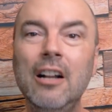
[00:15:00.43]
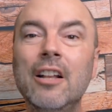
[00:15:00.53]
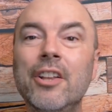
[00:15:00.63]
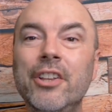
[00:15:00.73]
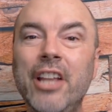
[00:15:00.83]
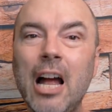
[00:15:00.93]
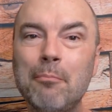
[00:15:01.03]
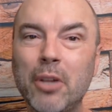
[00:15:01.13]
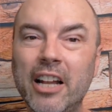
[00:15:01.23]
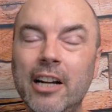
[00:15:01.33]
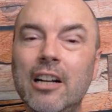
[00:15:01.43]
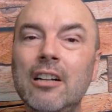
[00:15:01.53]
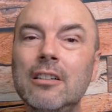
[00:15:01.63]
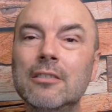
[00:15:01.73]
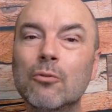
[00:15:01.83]
That player
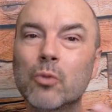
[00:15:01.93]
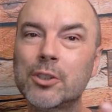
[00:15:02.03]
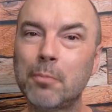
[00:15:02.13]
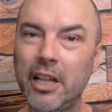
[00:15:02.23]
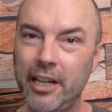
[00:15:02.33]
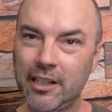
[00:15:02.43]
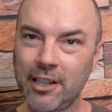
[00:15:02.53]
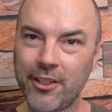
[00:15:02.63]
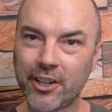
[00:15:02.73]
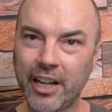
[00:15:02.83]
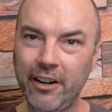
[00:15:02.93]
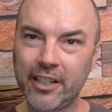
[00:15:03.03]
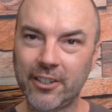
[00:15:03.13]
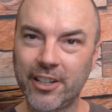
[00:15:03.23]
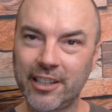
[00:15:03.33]
was playing another
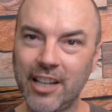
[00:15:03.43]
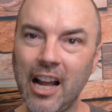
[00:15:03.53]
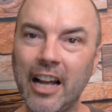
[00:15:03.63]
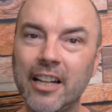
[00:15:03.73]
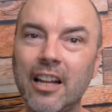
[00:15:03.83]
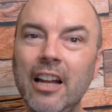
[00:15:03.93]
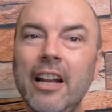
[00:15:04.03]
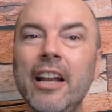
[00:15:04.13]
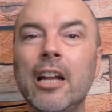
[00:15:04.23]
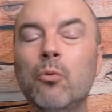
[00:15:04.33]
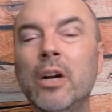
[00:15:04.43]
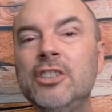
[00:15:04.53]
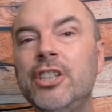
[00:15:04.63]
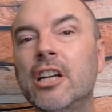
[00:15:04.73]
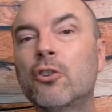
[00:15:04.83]
character that died. And when
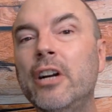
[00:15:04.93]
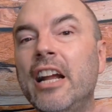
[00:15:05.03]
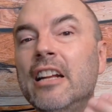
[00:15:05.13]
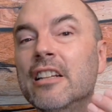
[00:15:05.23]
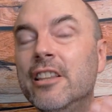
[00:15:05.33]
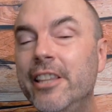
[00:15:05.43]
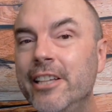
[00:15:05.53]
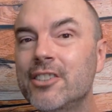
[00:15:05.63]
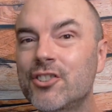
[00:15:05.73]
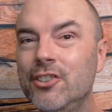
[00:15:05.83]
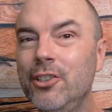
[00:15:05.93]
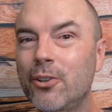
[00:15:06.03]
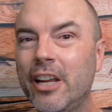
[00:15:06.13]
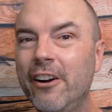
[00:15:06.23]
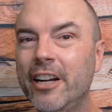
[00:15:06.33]
she created this new
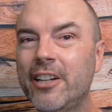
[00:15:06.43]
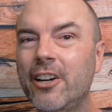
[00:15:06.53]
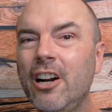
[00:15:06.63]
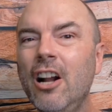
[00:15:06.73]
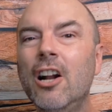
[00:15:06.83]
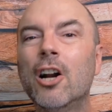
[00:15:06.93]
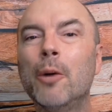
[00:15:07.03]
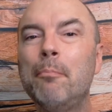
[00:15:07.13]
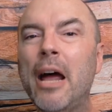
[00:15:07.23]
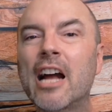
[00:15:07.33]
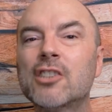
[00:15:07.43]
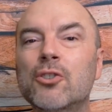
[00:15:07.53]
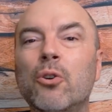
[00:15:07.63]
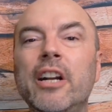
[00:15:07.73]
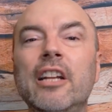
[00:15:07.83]
character, her
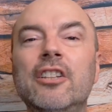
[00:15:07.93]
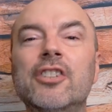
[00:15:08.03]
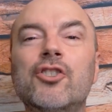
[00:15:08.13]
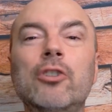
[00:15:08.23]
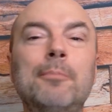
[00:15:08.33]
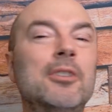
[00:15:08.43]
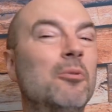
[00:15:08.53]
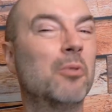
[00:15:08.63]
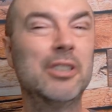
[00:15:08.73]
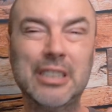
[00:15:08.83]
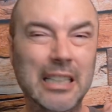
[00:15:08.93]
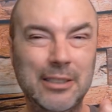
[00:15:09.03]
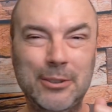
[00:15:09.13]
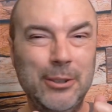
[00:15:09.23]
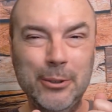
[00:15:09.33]
backstory and description were just
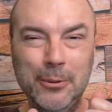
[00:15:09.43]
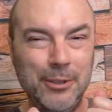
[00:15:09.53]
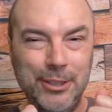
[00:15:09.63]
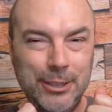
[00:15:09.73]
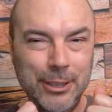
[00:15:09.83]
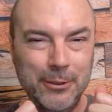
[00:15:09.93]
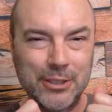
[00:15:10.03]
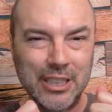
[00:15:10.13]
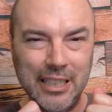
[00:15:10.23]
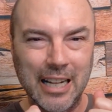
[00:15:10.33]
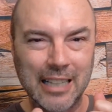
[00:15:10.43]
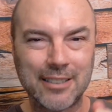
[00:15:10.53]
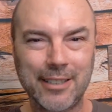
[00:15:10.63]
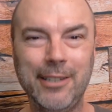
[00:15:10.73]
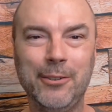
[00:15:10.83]
too juicy not to
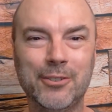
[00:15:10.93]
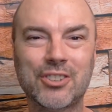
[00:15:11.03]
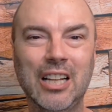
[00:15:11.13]
use.